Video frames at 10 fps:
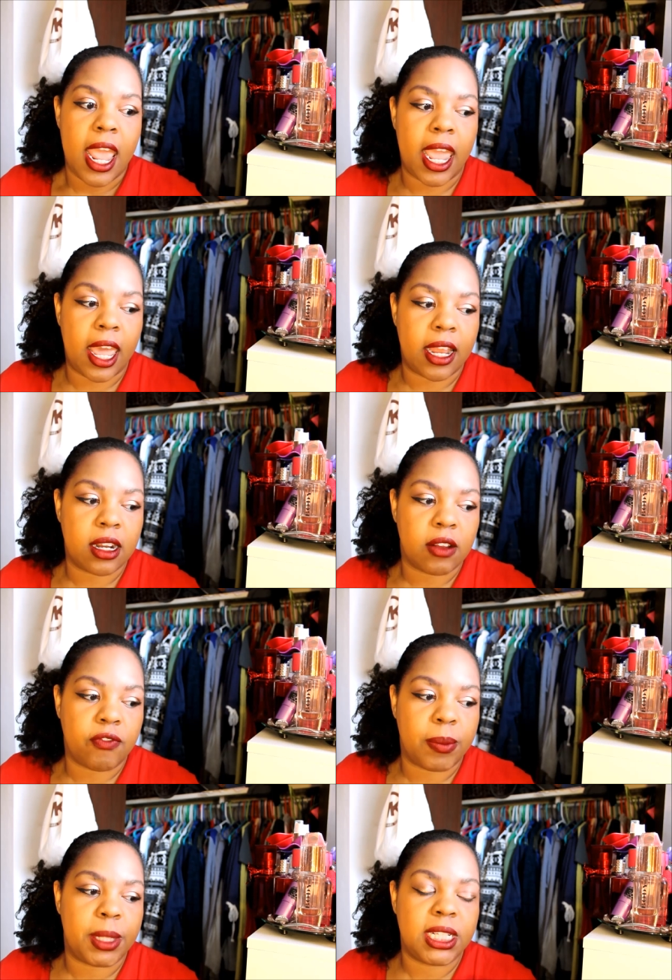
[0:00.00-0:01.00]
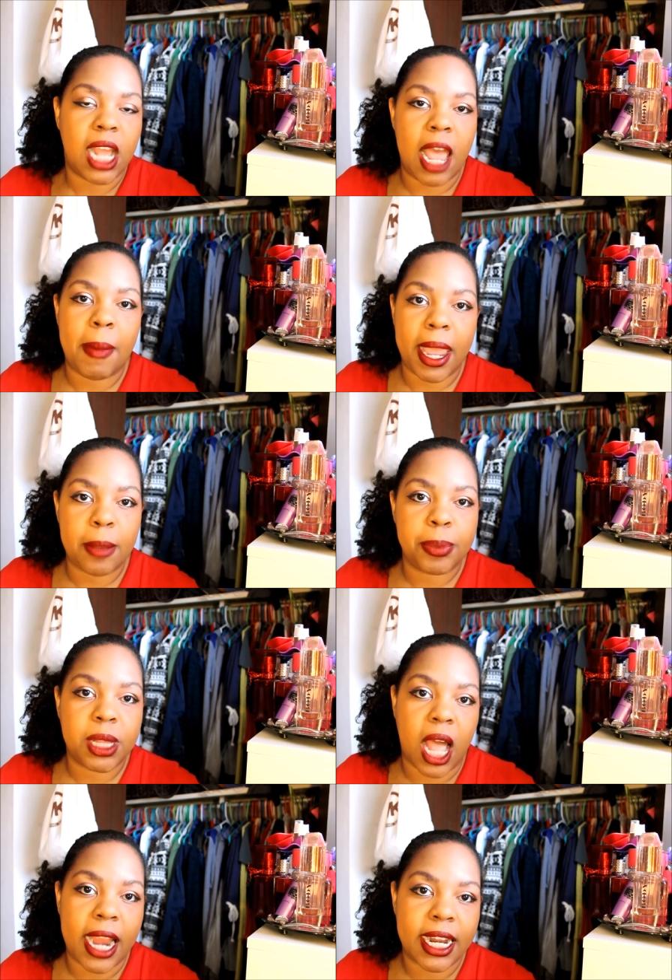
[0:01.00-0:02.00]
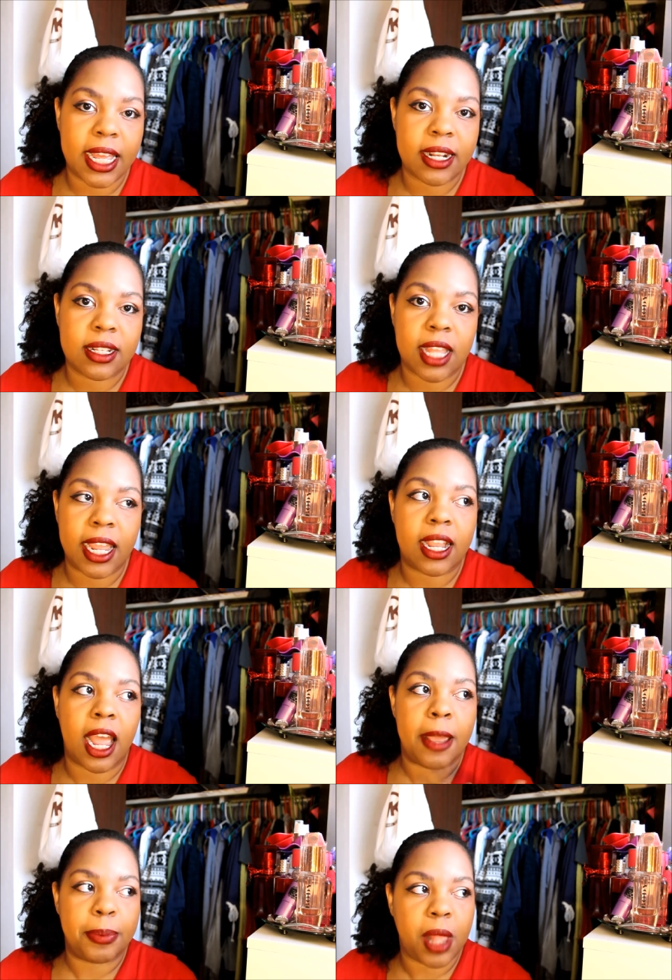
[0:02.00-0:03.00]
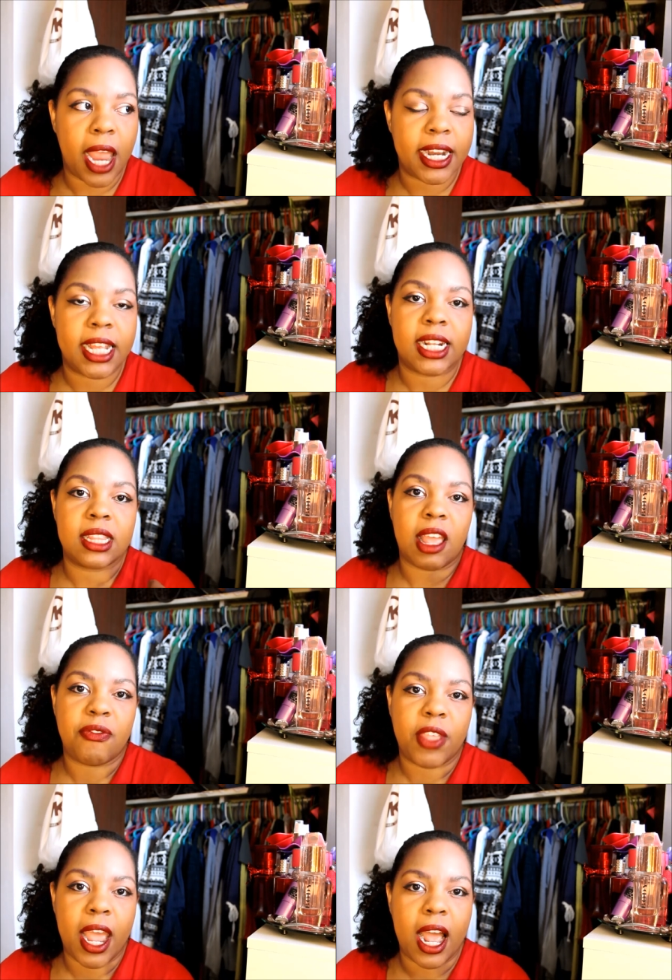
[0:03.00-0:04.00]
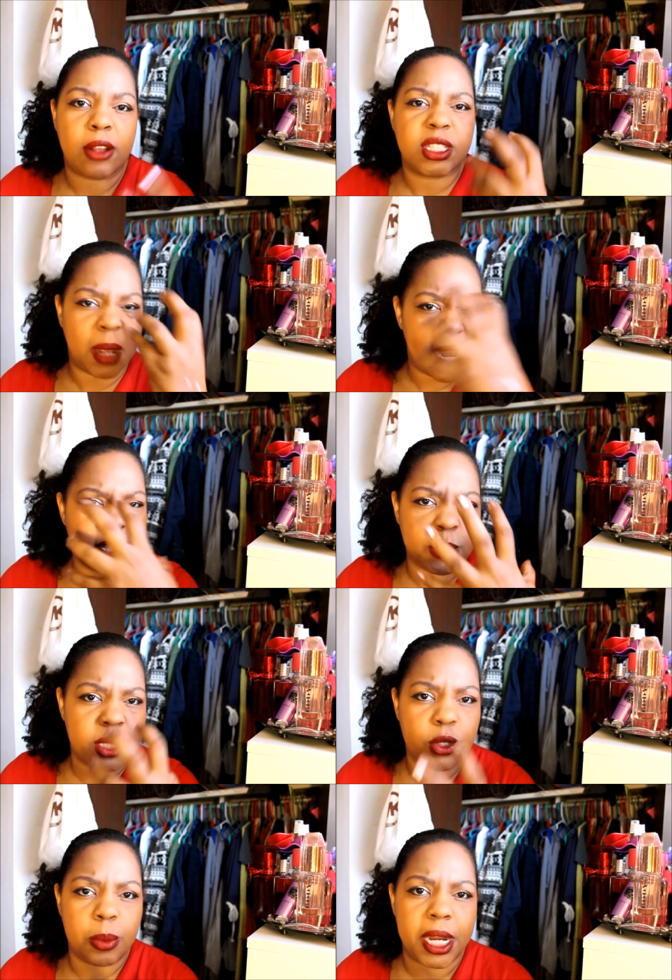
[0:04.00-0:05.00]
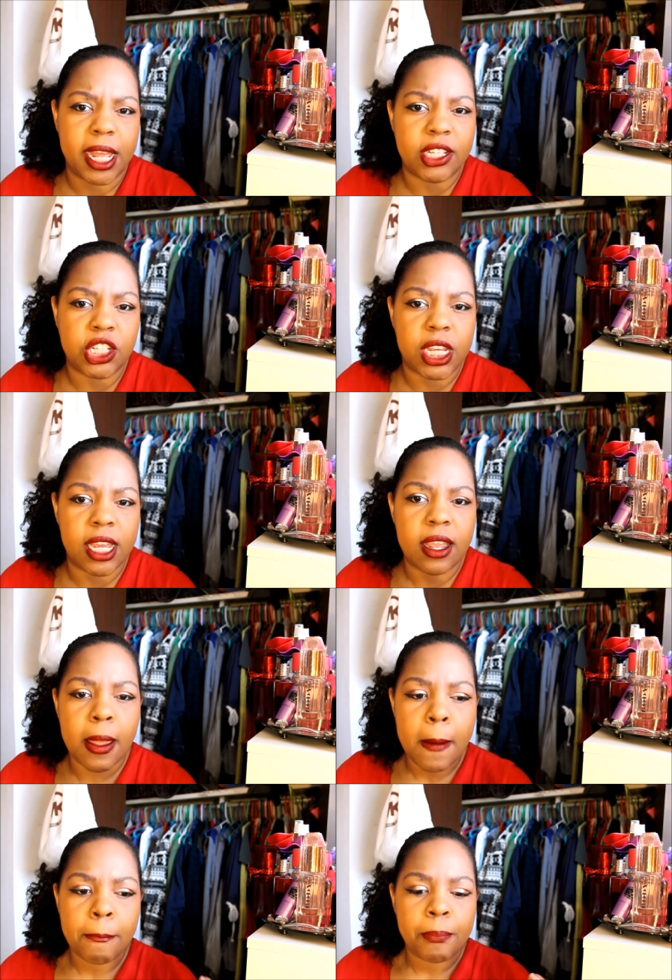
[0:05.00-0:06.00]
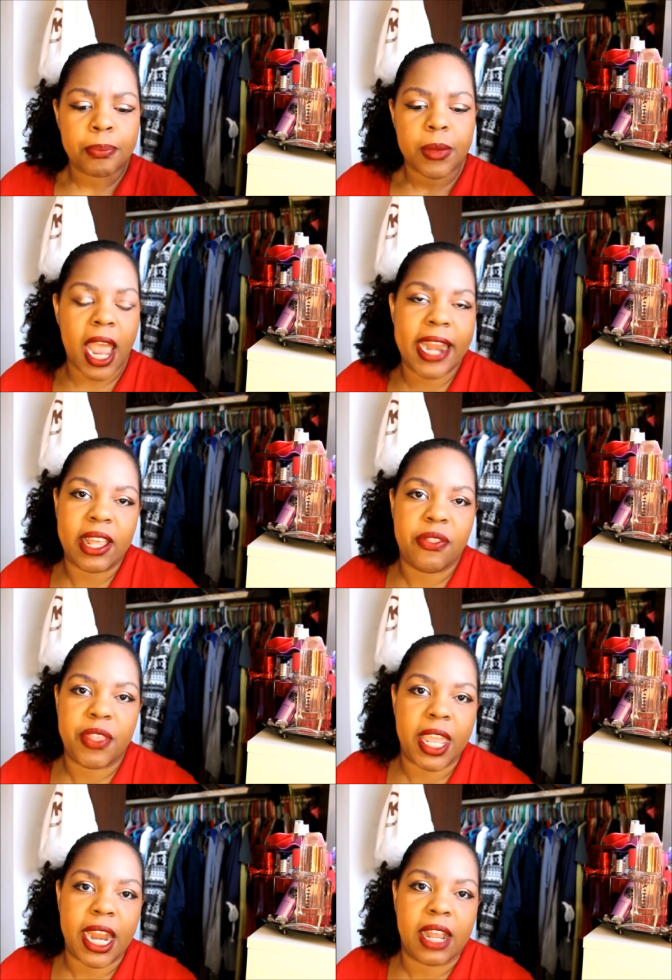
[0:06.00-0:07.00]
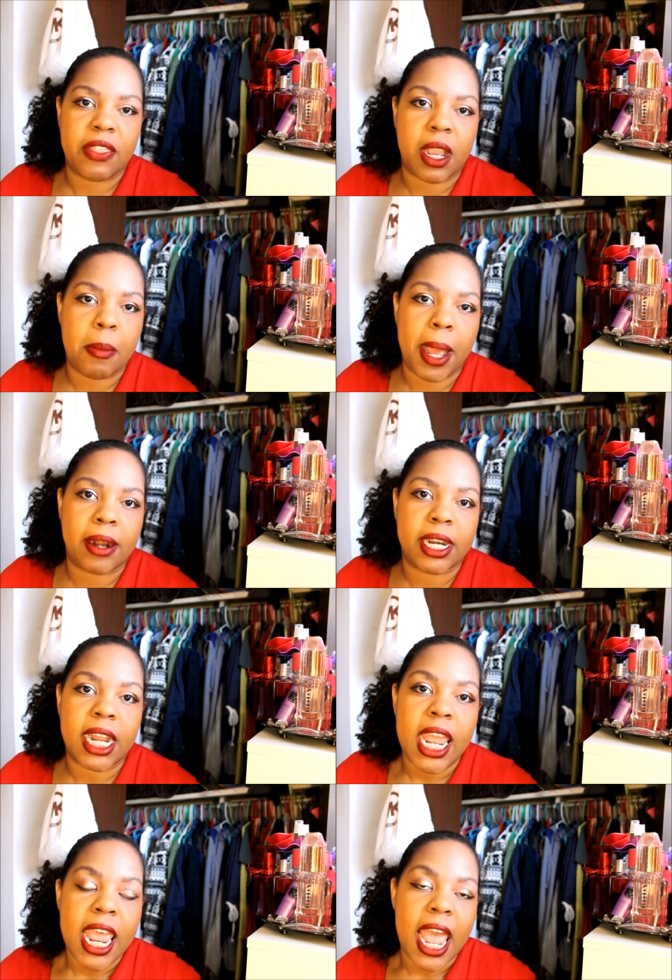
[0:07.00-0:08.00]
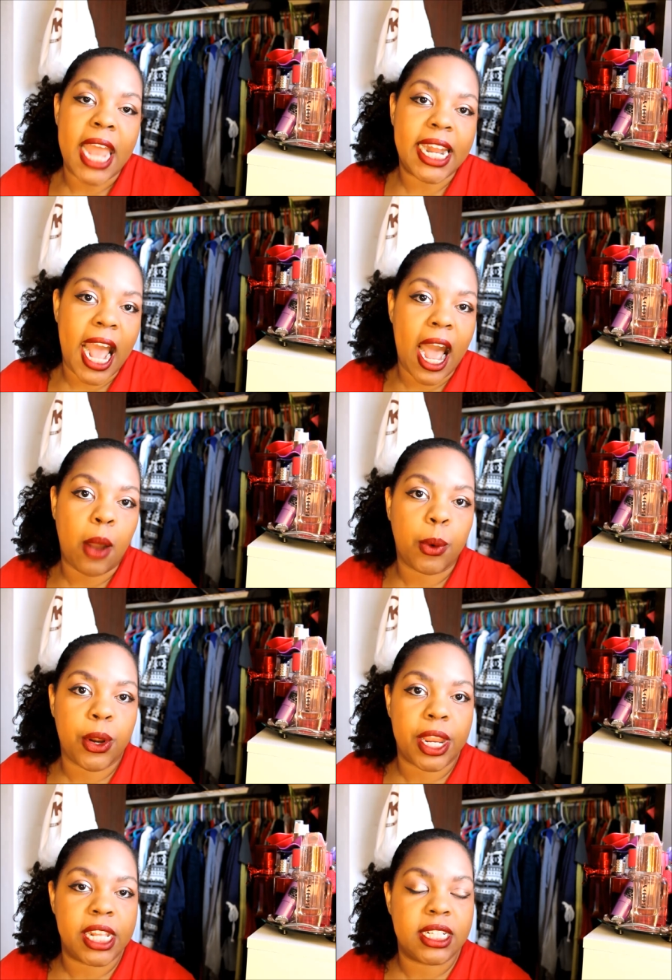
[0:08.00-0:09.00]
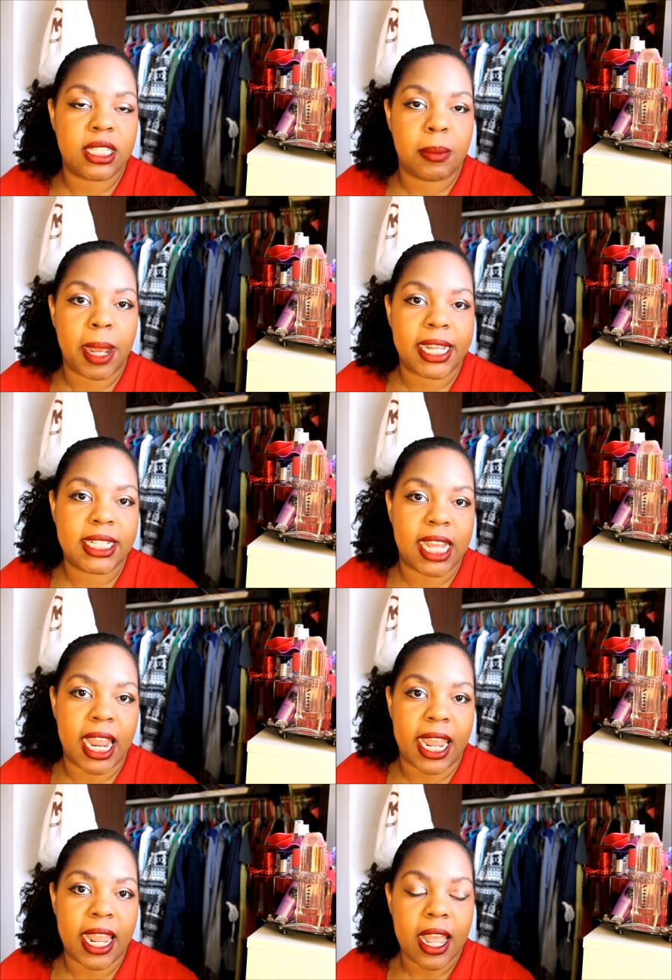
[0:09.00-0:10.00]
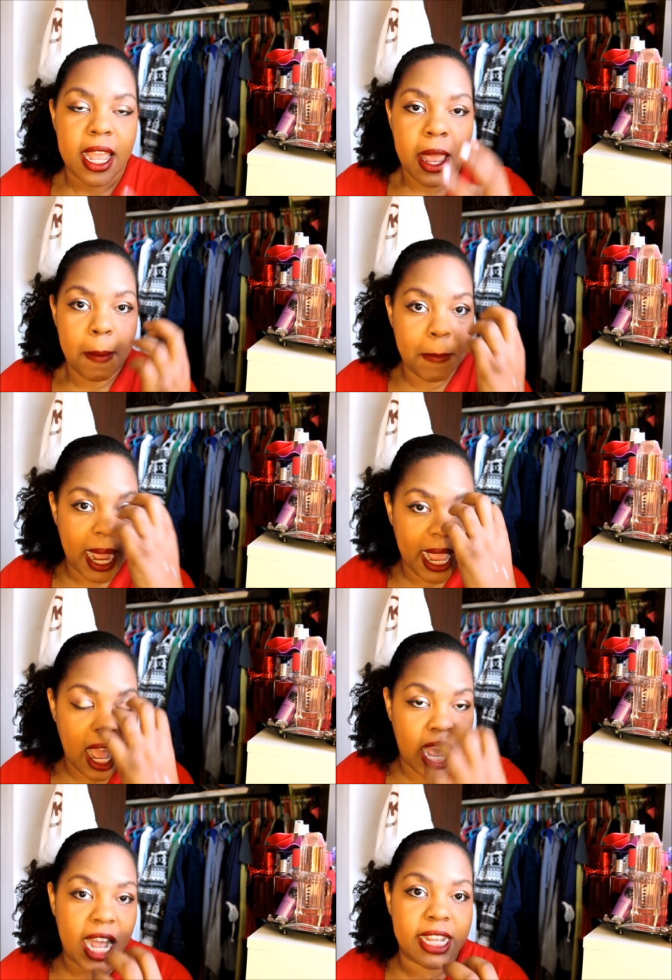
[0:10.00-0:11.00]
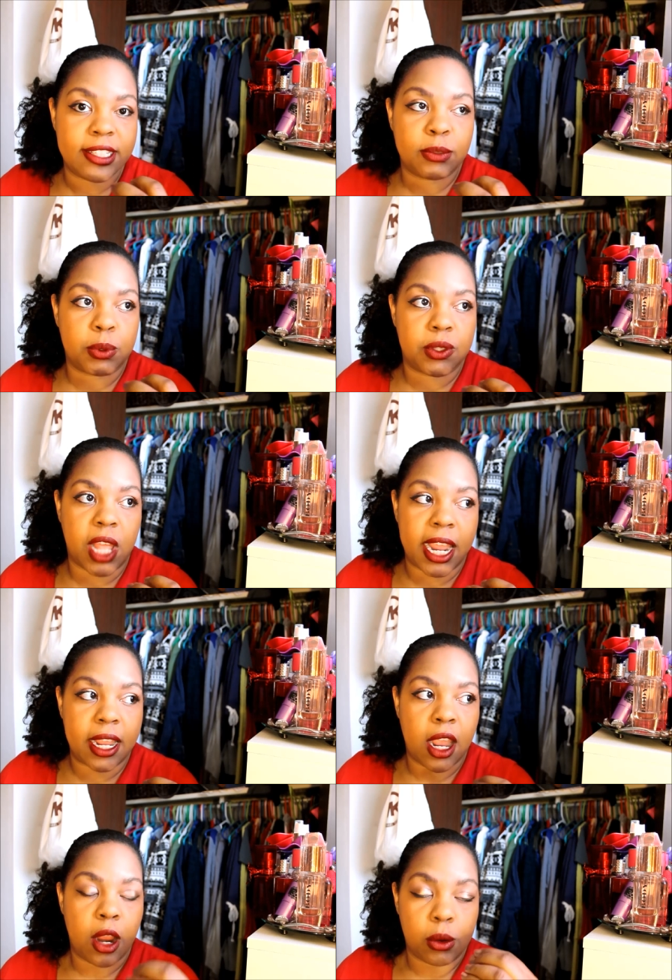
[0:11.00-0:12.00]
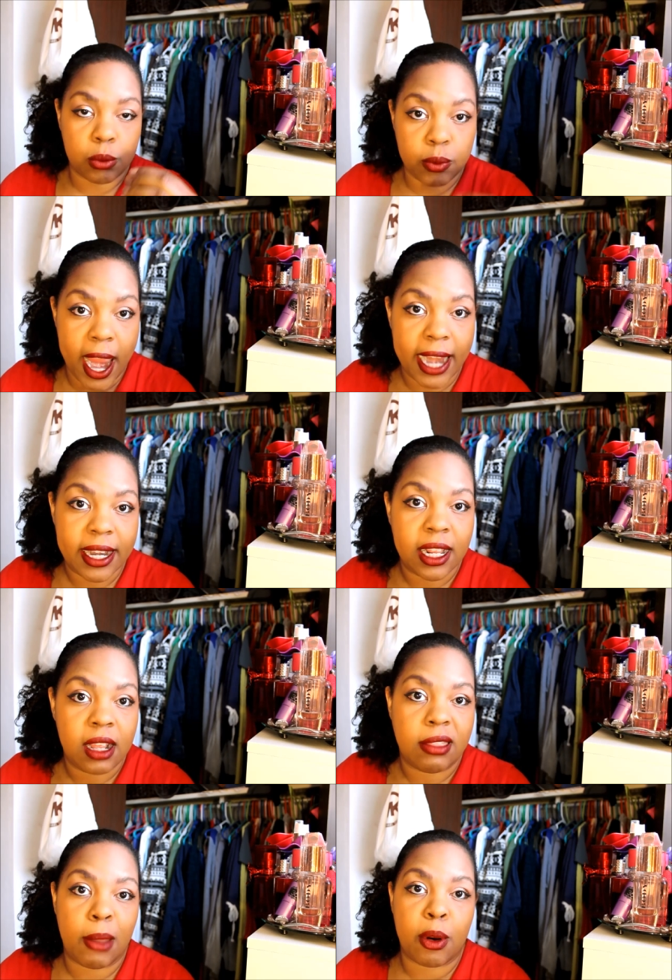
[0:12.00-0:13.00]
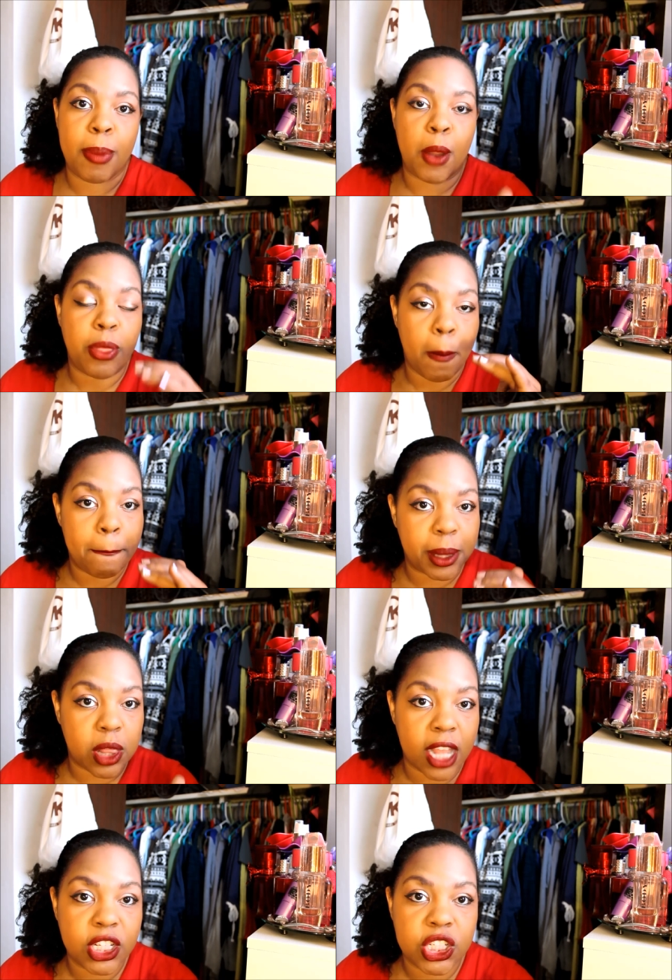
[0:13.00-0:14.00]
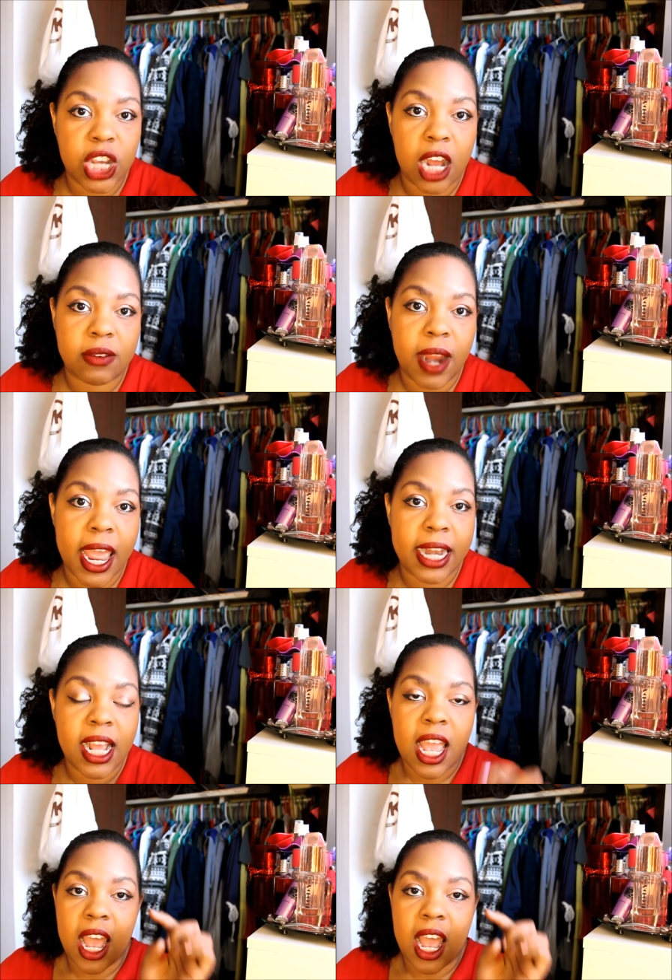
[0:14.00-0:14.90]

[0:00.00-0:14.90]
And from the time I applied it, left the house, my eyes were a little bit itchy. I didn't think anything about it. An hour into my day, my eyes were like red. They were both bloodshot red.